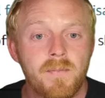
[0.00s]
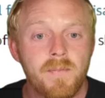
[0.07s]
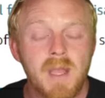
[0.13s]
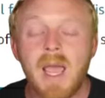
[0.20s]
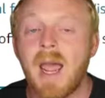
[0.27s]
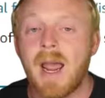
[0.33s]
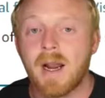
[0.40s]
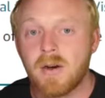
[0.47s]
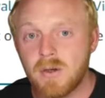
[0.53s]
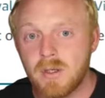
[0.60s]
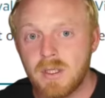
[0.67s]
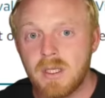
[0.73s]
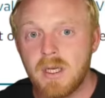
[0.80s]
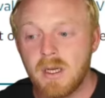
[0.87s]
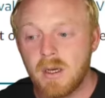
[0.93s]

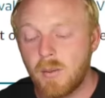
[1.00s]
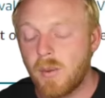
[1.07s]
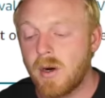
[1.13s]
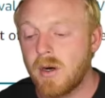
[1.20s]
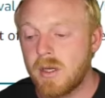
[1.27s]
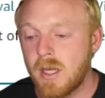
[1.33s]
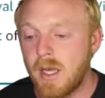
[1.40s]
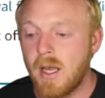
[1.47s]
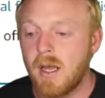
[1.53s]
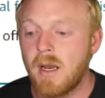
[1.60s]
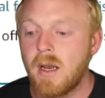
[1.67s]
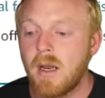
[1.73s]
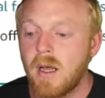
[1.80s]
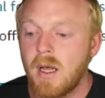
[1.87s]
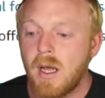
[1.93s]
accuracy compared to
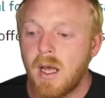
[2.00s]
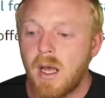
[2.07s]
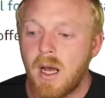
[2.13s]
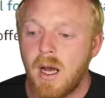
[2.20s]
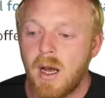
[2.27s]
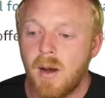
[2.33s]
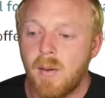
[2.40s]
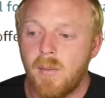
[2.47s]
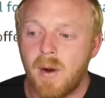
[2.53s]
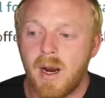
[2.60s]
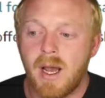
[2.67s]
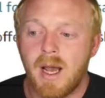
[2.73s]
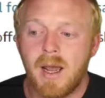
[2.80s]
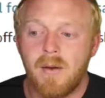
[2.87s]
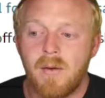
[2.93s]
it, but
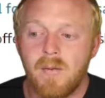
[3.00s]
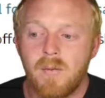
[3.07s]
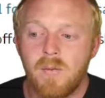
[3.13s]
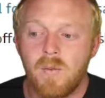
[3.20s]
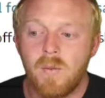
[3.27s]
I